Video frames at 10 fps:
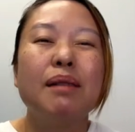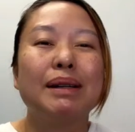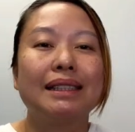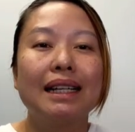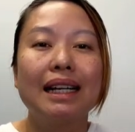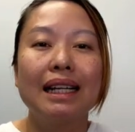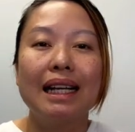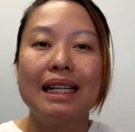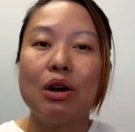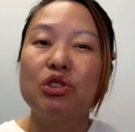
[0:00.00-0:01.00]

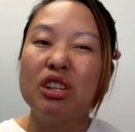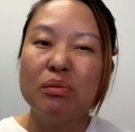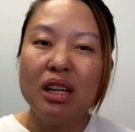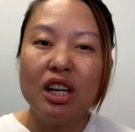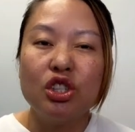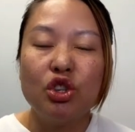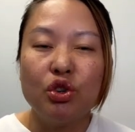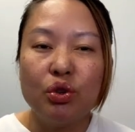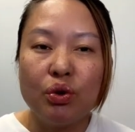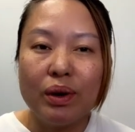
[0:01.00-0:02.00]
particularly those similar to
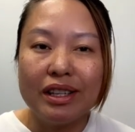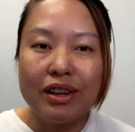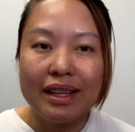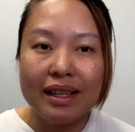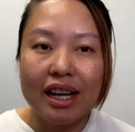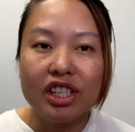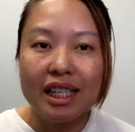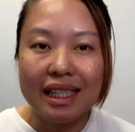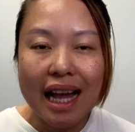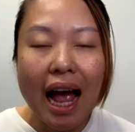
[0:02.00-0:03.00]
your
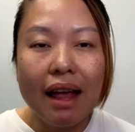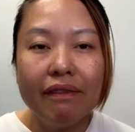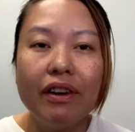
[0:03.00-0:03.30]
transaction type.